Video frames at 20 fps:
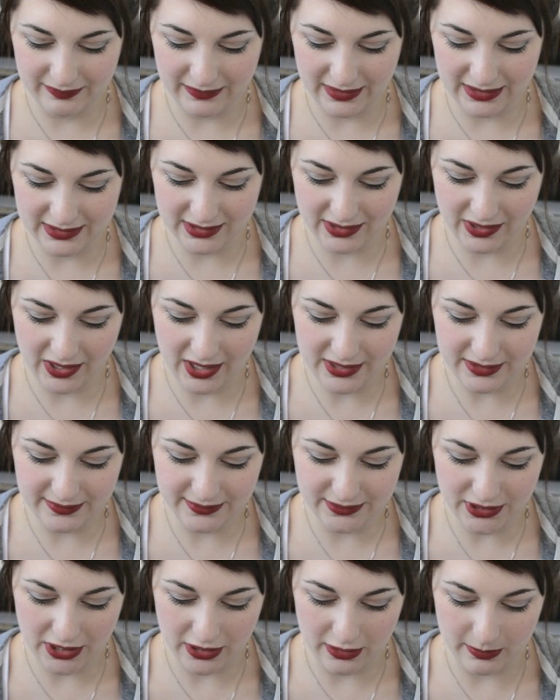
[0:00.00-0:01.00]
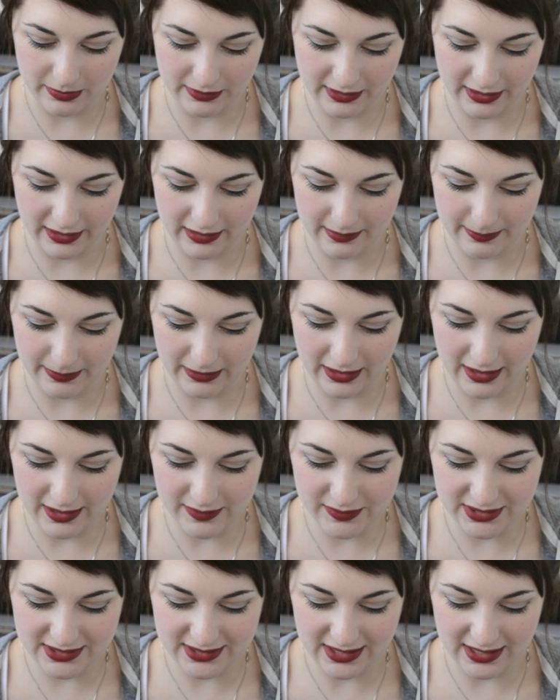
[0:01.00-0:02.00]
it's a kind of taupe colour, but
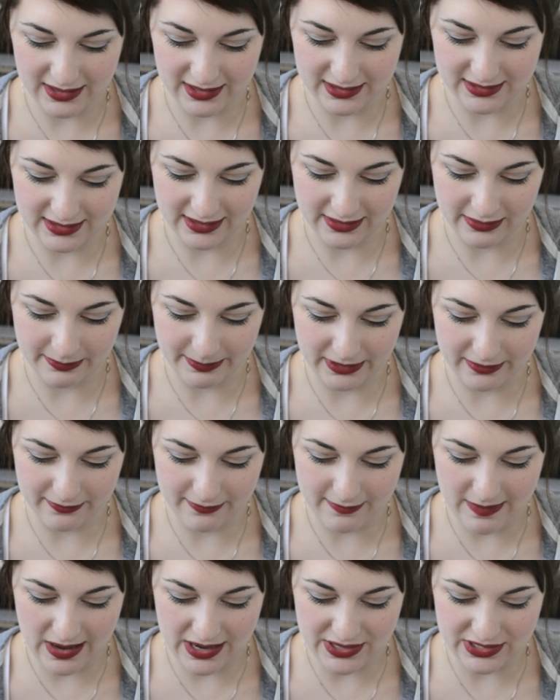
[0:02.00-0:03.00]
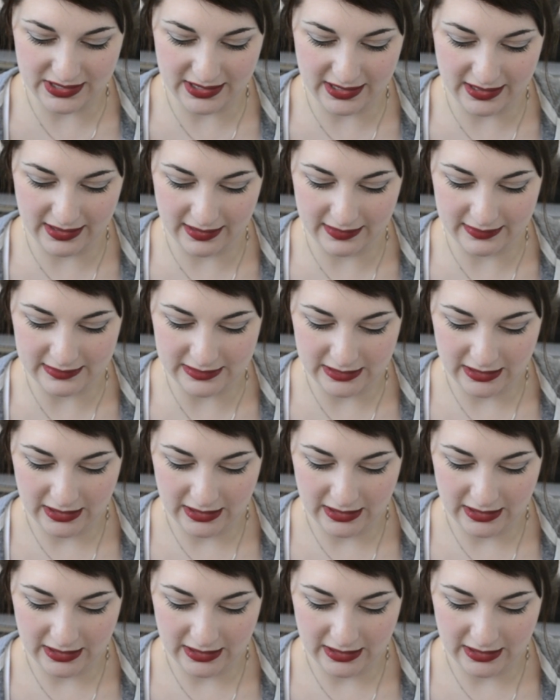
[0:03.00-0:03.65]
I would say there's a little bit of red in it, and